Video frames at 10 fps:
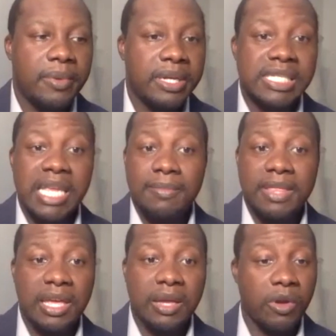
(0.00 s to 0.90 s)
Same
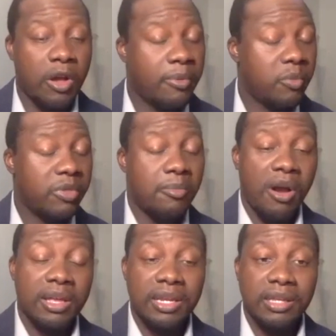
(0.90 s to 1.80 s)
thing. We're helping with
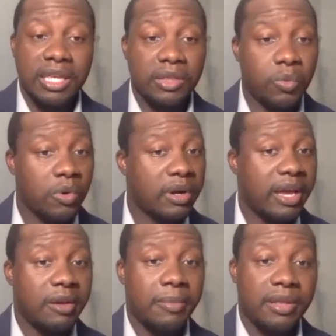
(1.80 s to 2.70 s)
marketing, getting the word
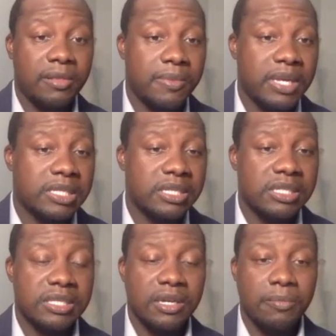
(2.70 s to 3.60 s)
out about the
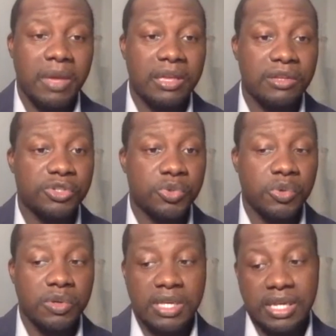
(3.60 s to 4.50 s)
business, making
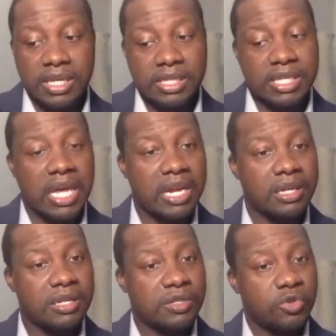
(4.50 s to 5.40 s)
sure that he's got a
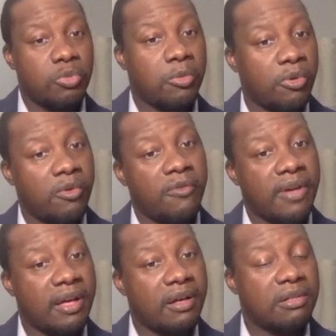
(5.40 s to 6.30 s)
consumer
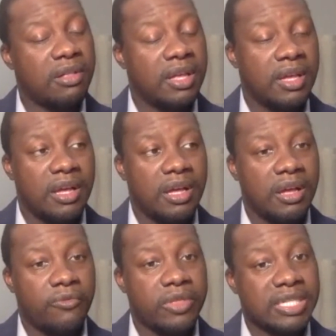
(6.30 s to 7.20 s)
profile
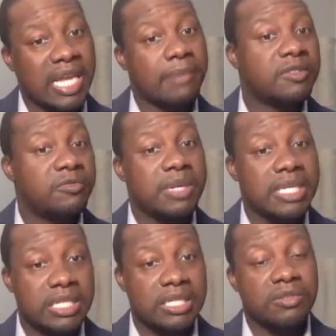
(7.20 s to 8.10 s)
for the types of
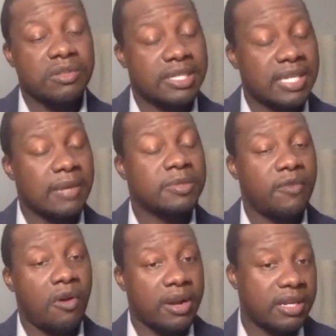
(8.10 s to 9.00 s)
businesses or the types of
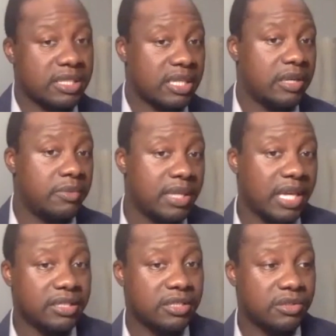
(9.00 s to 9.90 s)
artists that he would
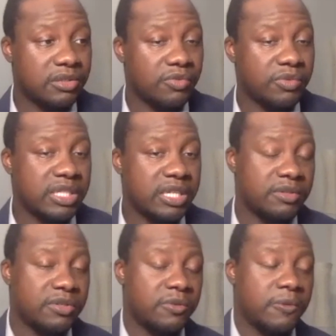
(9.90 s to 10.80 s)
like to reach out
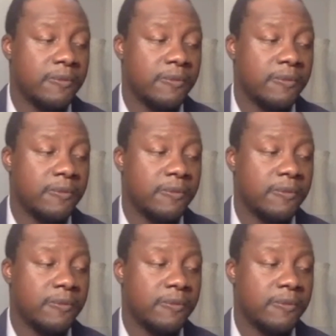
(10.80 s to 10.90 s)
to.